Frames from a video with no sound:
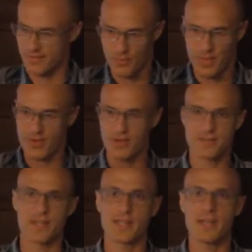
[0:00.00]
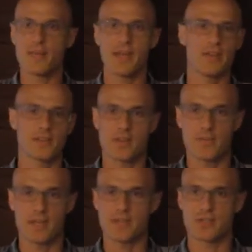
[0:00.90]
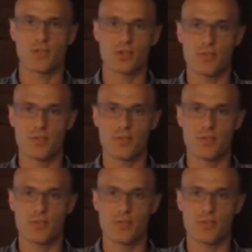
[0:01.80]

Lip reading: whether it's an email, something in social